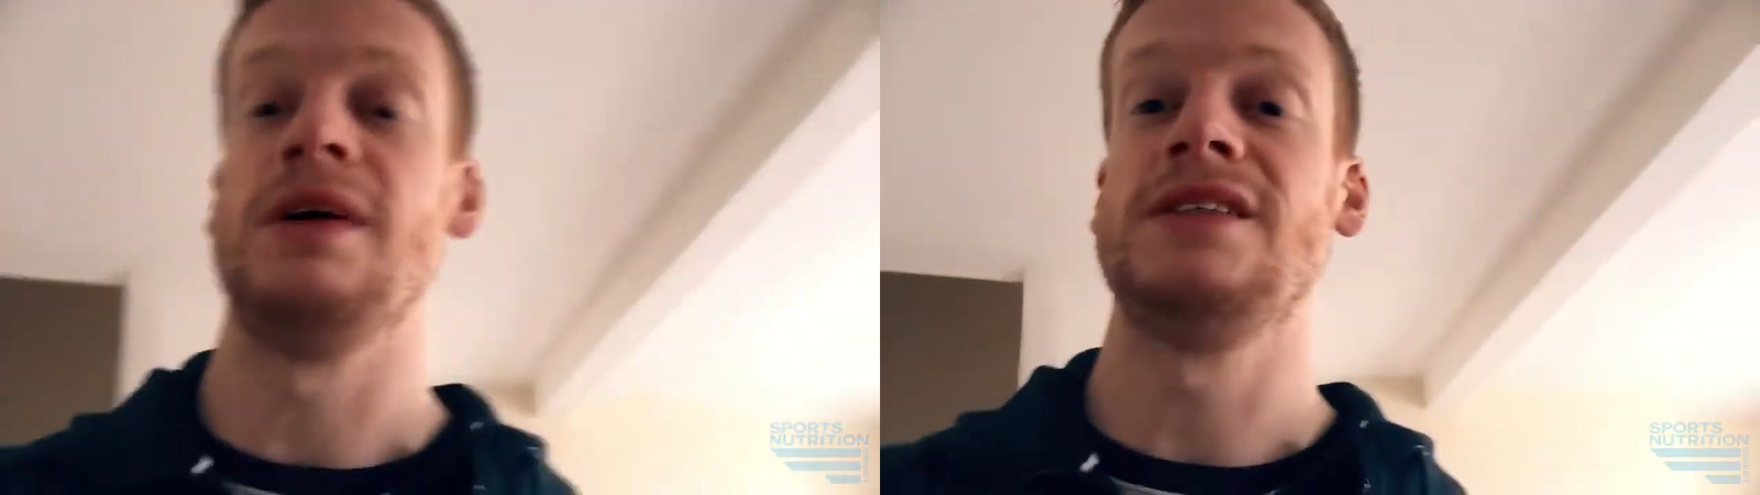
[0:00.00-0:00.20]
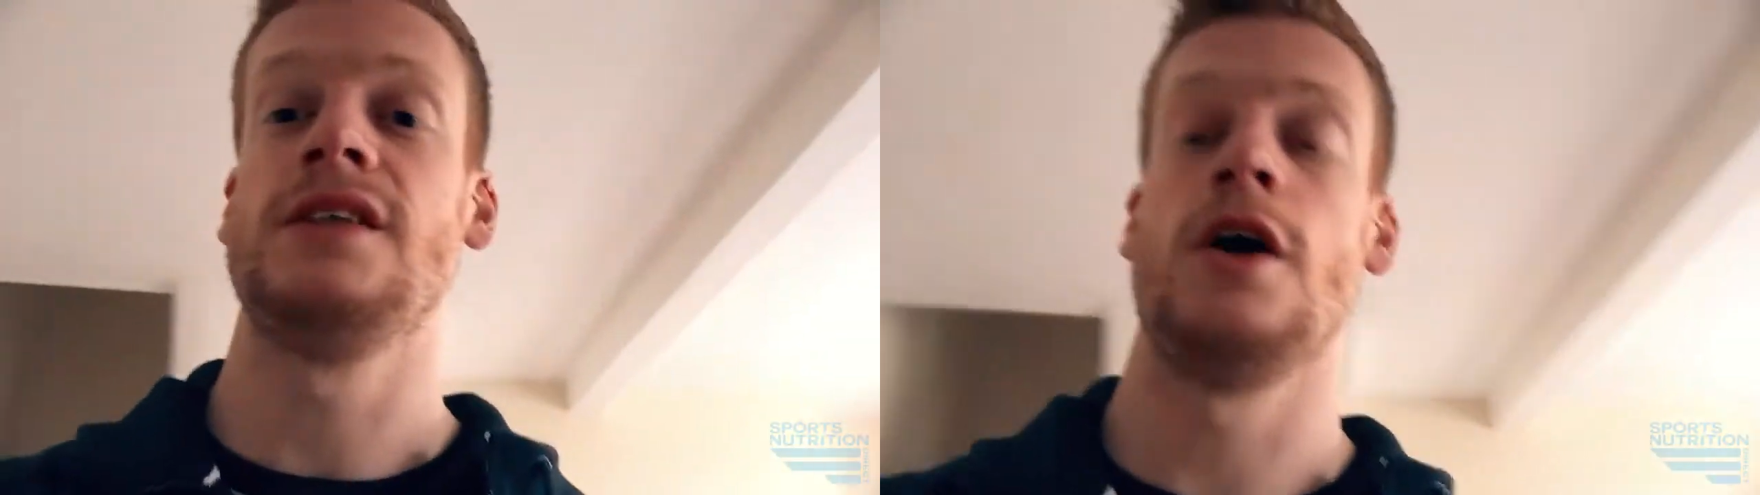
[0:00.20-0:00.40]

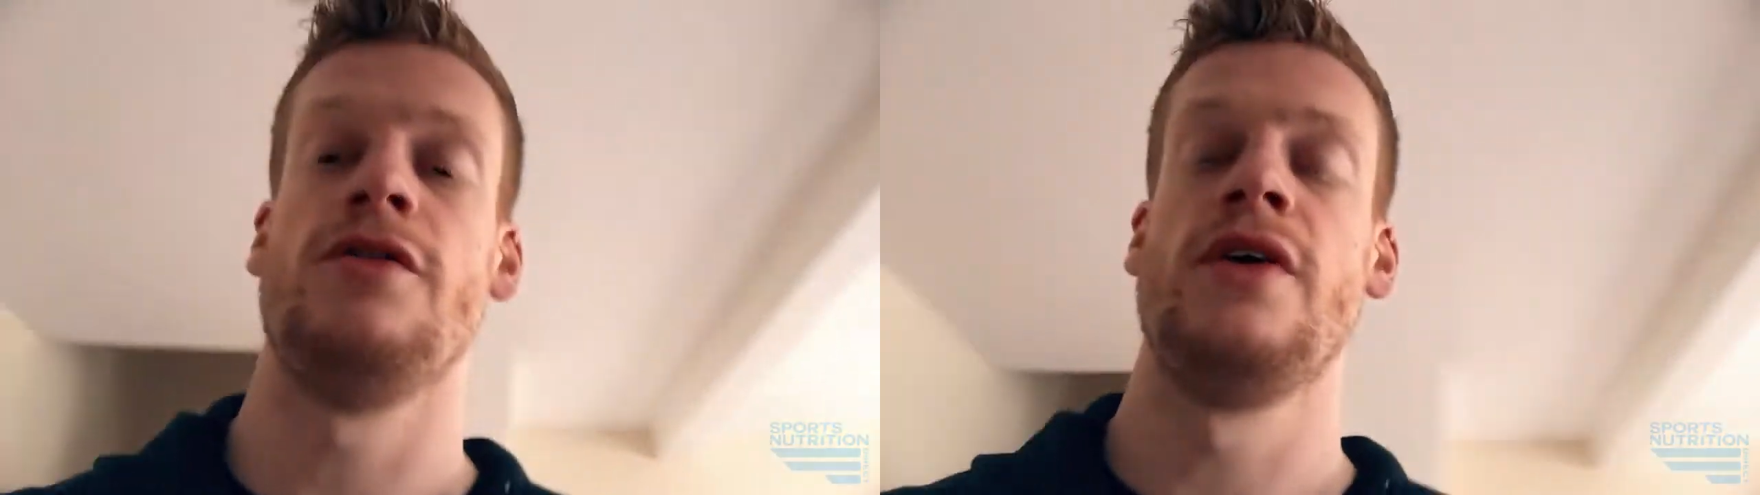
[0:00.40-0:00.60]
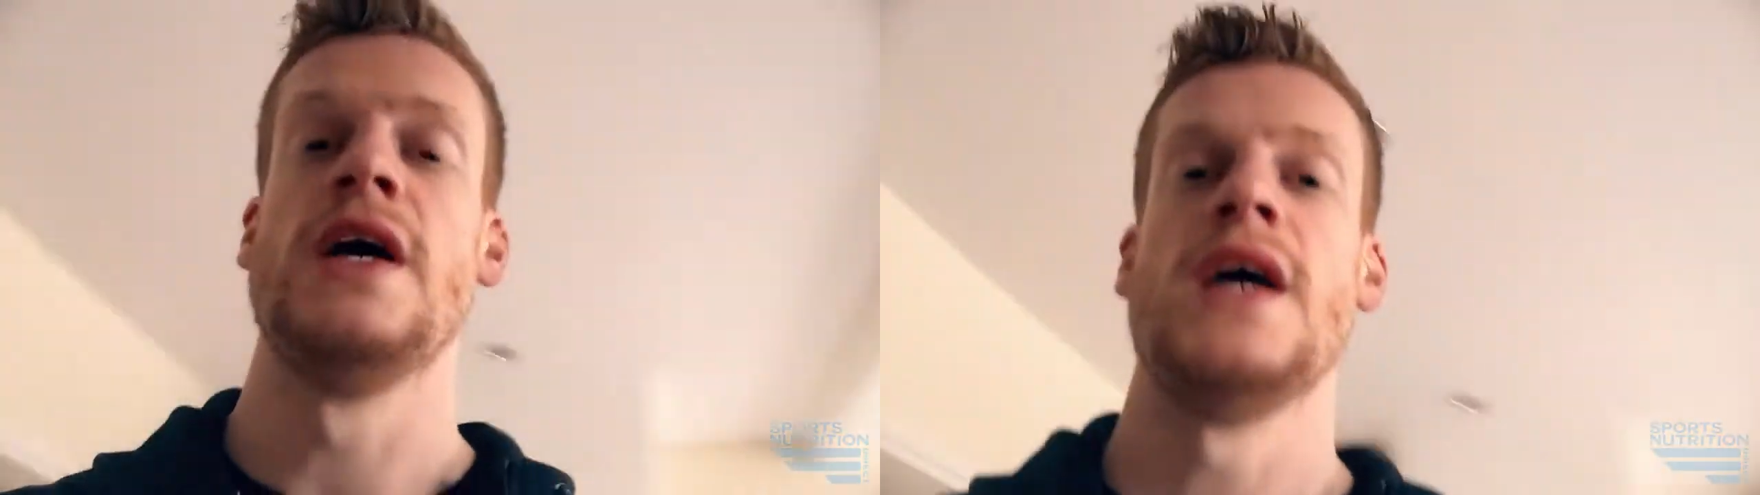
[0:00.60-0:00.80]

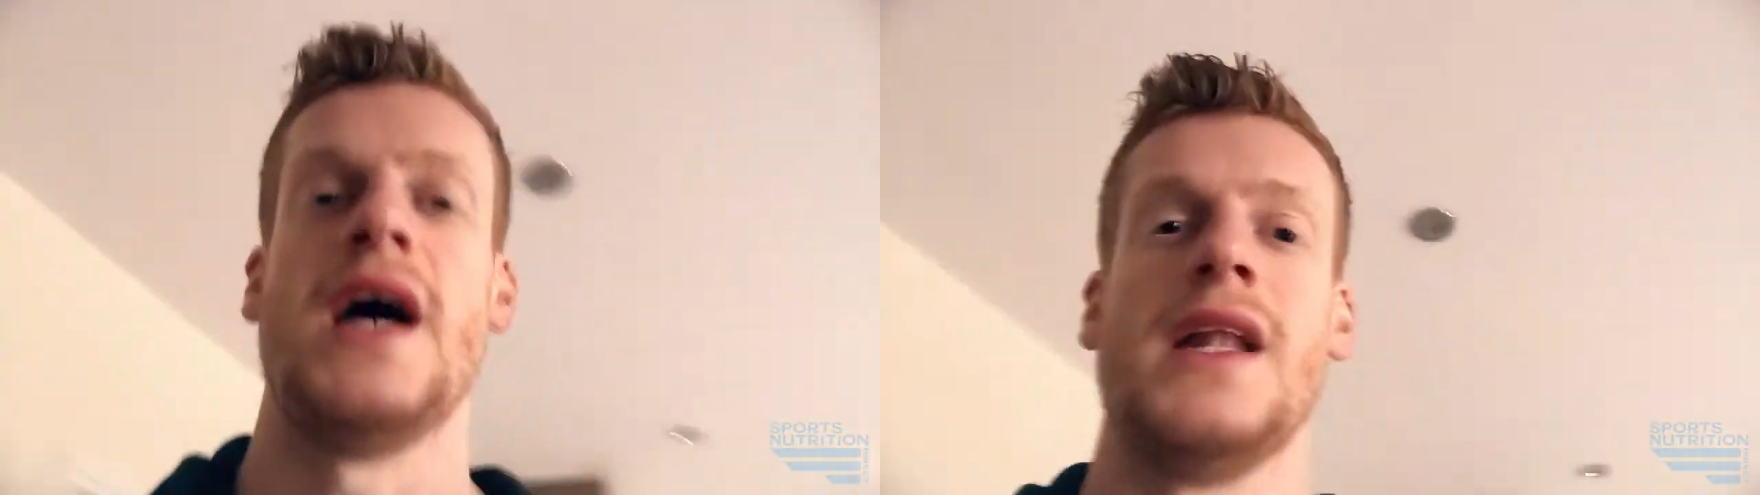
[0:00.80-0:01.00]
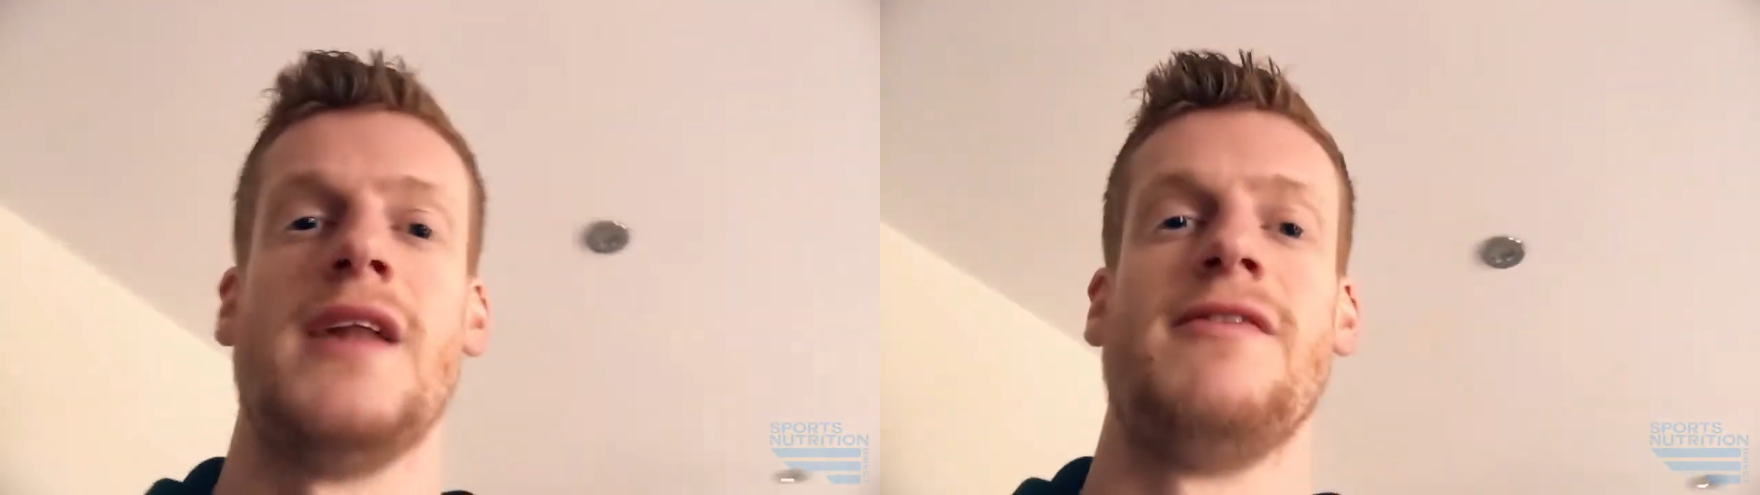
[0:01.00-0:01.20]
myself
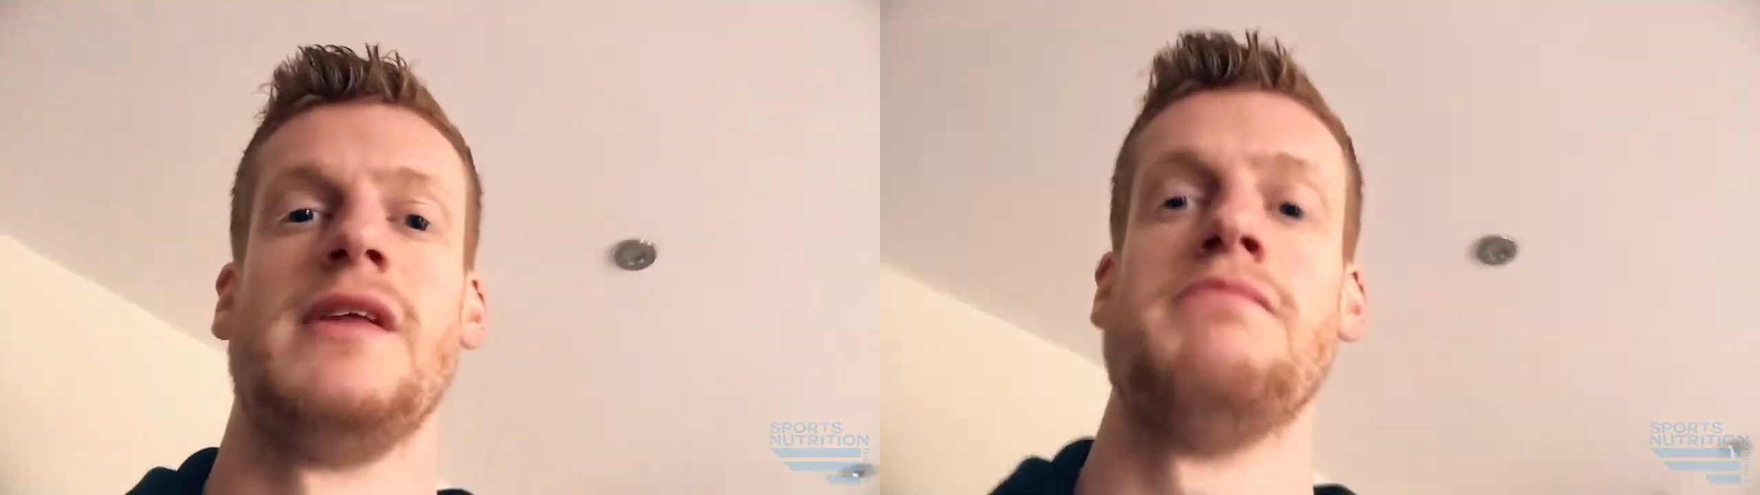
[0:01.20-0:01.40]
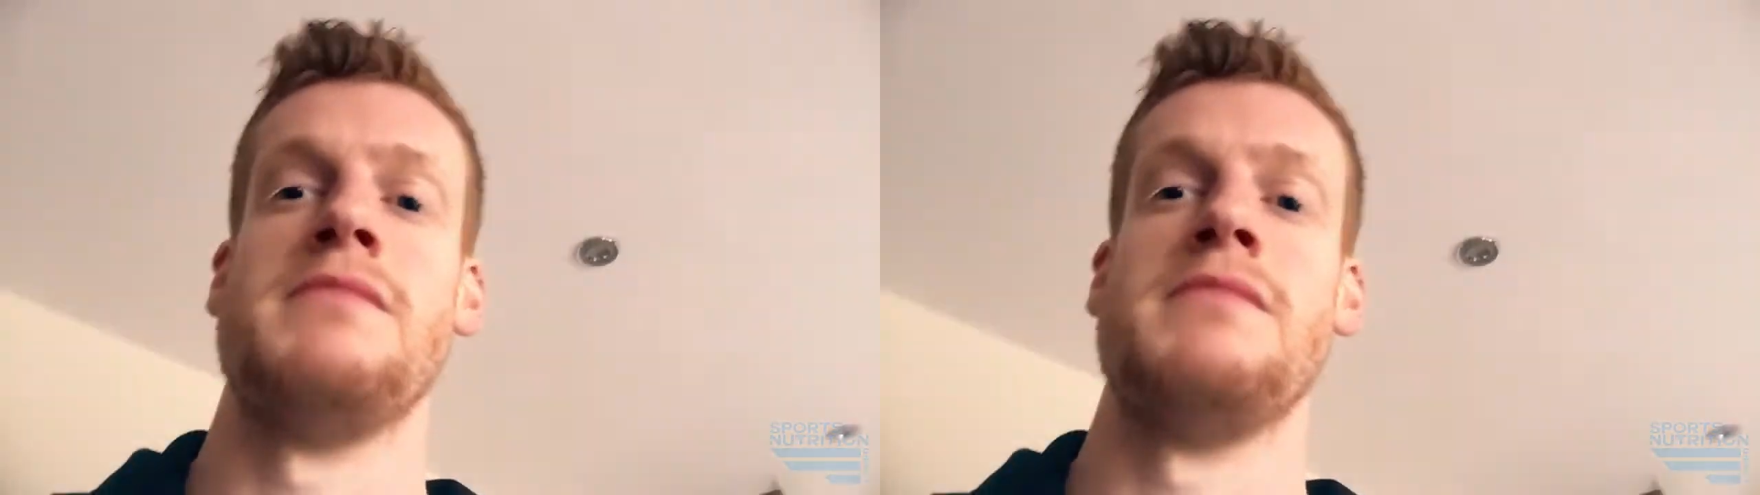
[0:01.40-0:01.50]
a lovely